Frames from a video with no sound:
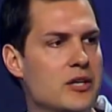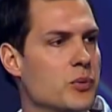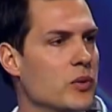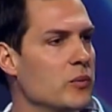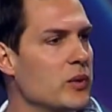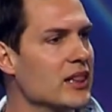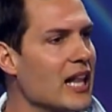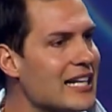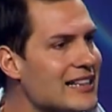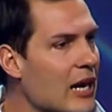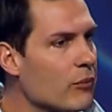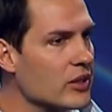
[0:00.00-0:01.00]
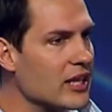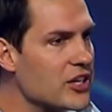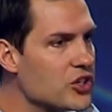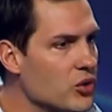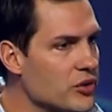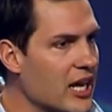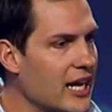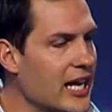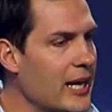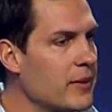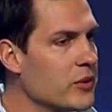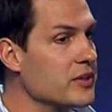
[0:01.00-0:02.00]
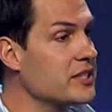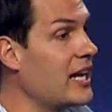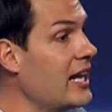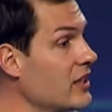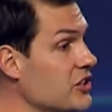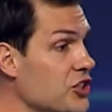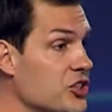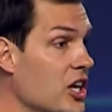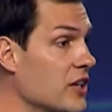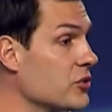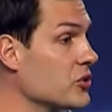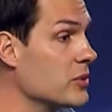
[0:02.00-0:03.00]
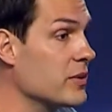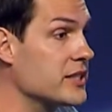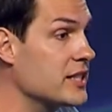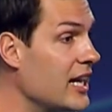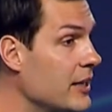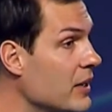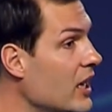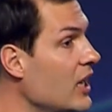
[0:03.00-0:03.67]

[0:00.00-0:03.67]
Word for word: we, we like that relational dynamic, we said, hey, let's just cut through some of the tape.